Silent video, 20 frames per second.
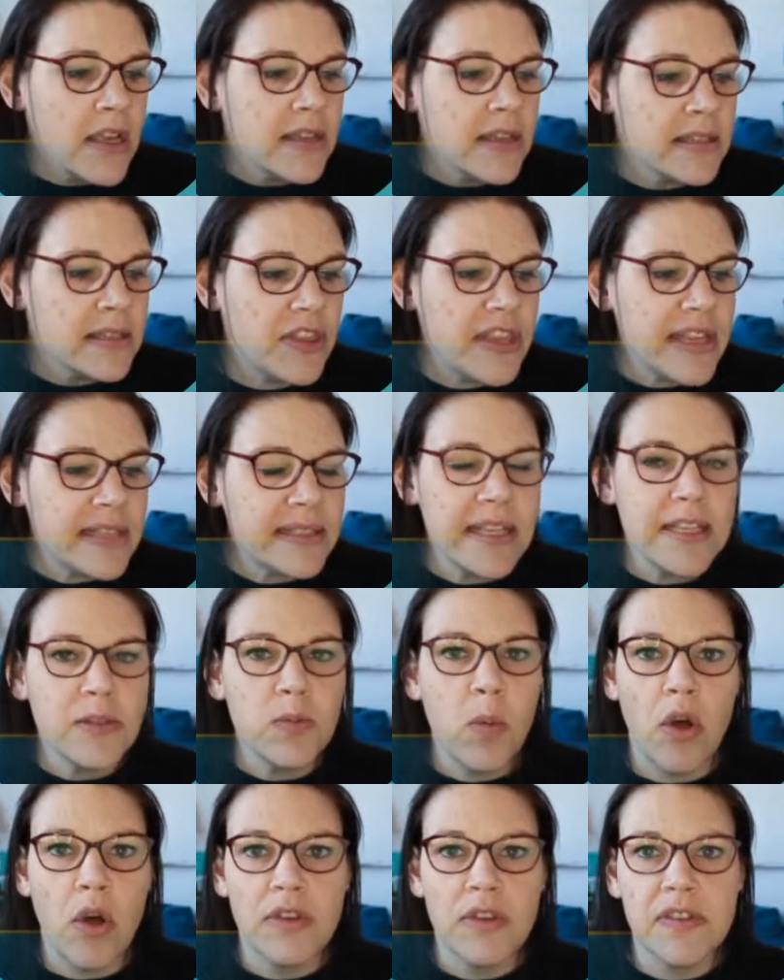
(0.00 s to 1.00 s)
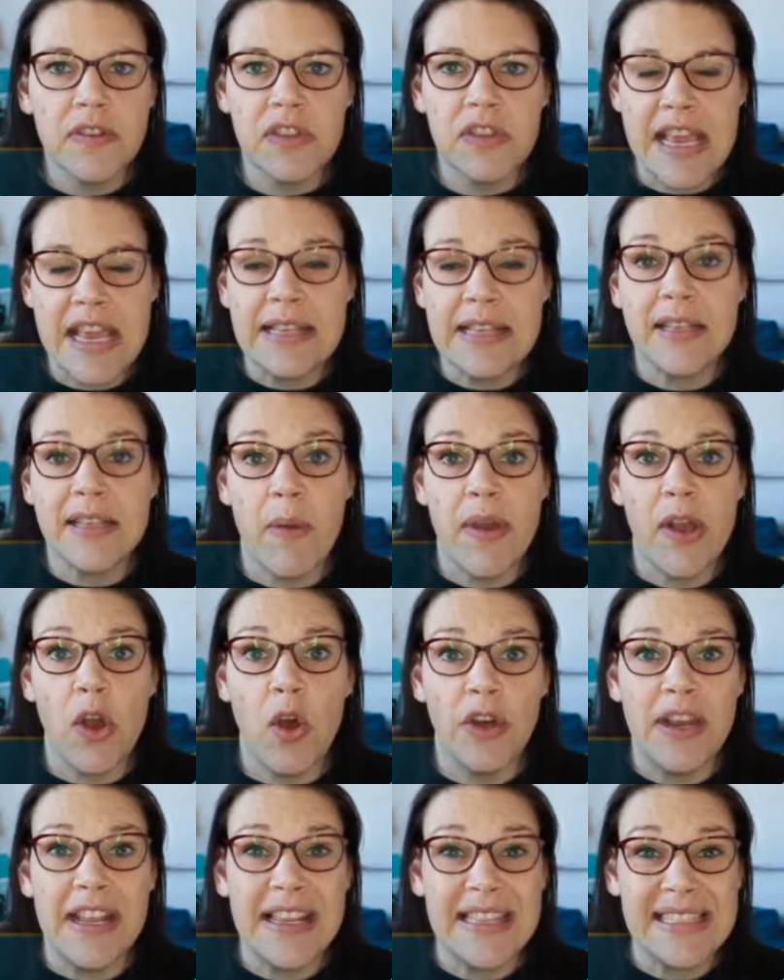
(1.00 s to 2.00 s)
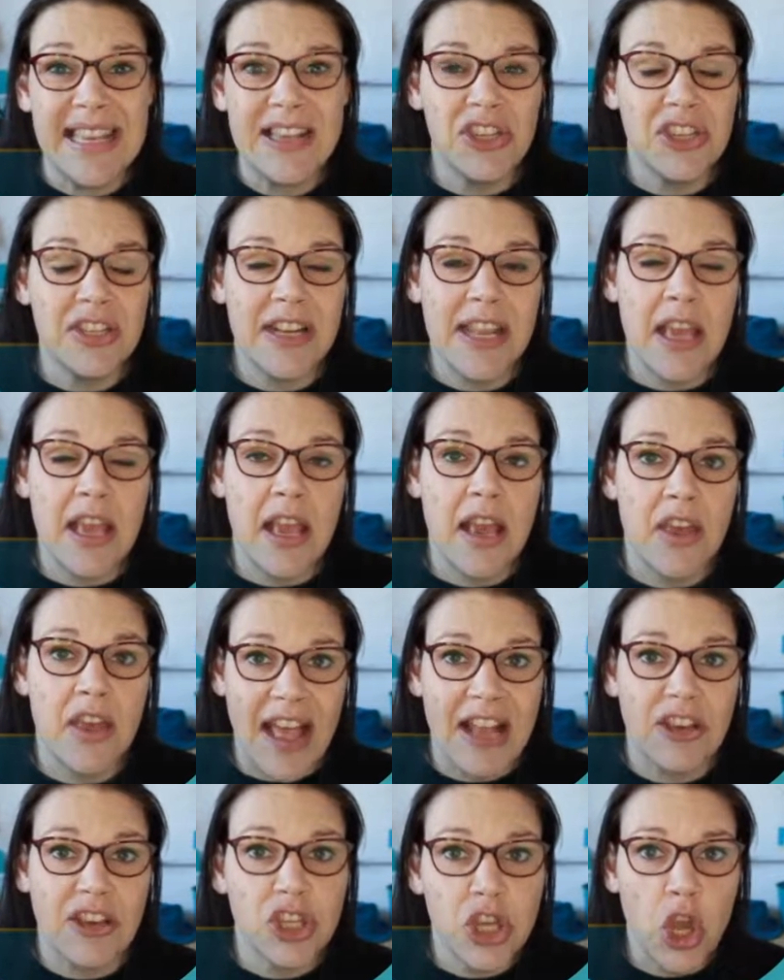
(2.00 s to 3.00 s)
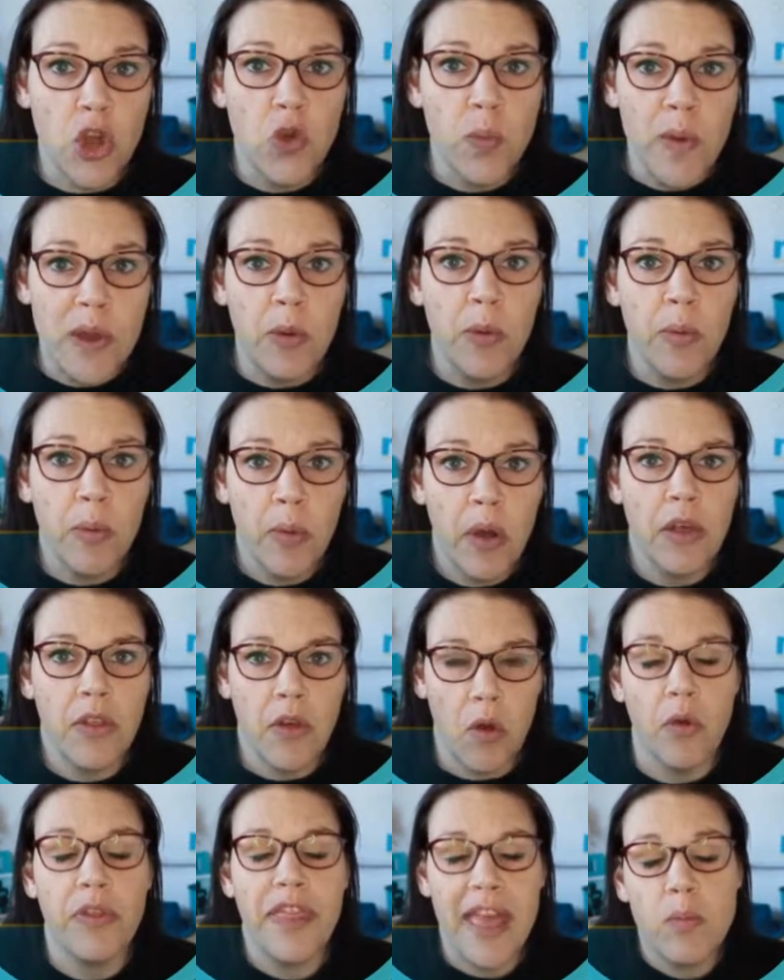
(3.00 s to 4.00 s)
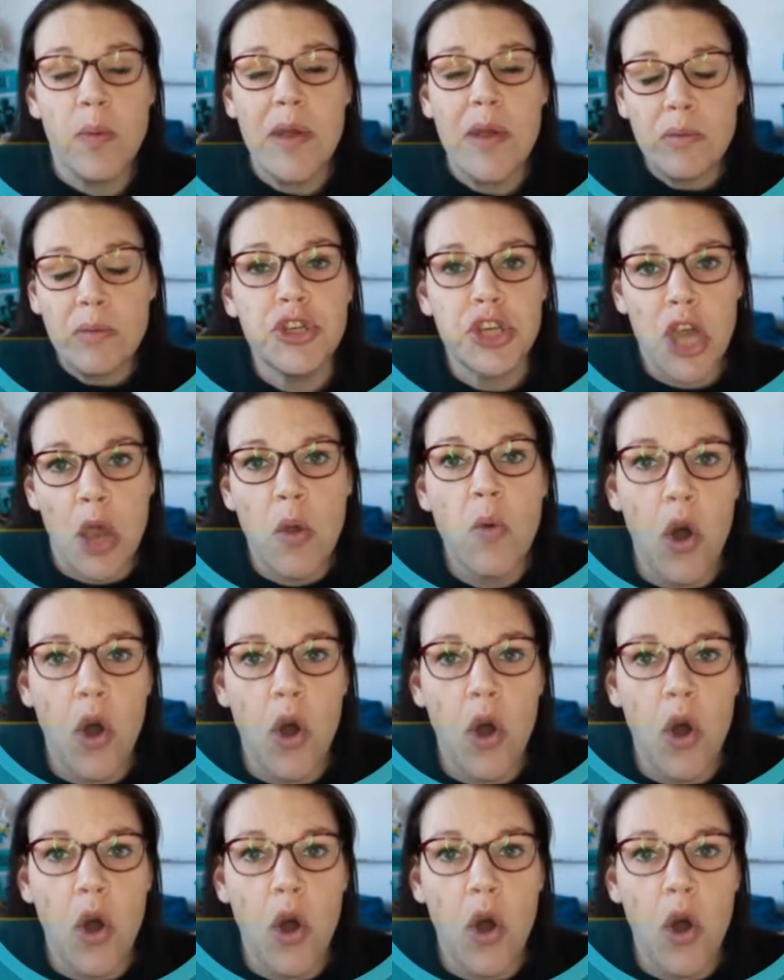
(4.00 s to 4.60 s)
So this is what is going on, essentially. That show will, or they will show